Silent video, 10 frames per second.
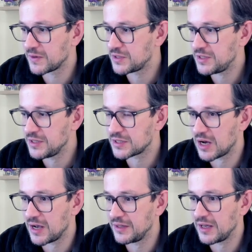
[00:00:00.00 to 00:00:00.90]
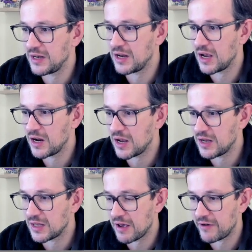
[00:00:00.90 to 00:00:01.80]
seats are
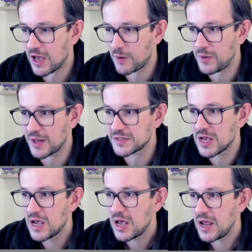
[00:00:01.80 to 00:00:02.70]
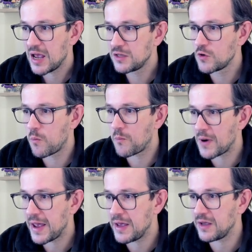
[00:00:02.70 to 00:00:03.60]
in every airplane, and you
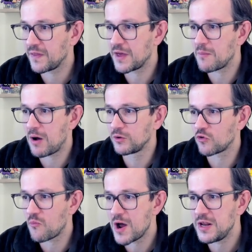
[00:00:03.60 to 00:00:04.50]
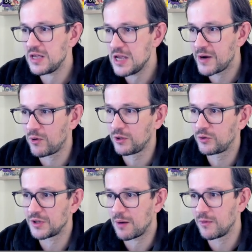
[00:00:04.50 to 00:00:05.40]
pay the amount of money equal
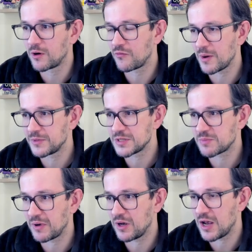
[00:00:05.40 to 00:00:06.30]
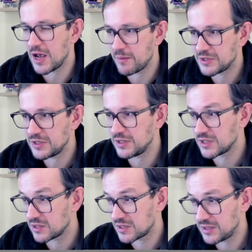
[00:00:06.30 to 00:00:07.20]
to number of empty
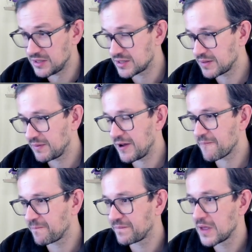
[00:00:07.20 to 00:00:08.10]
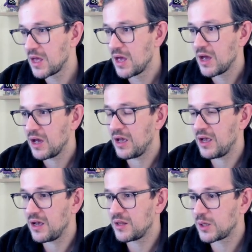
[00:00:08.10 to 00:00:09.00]
seats. Yeah.
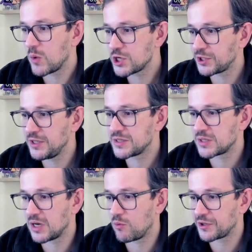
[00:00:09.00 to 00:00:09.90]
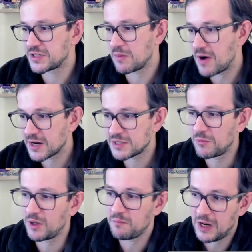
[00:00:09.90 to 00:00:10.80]
And the question is, what is the
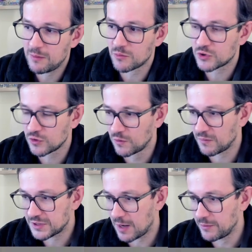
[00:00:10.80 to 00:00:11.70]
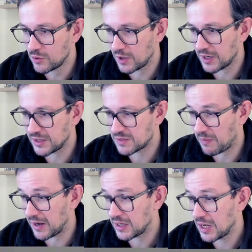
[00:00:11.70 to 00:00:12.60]
maximal and minimum sum you can
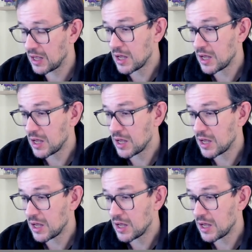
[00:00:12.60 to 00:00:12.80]
spend?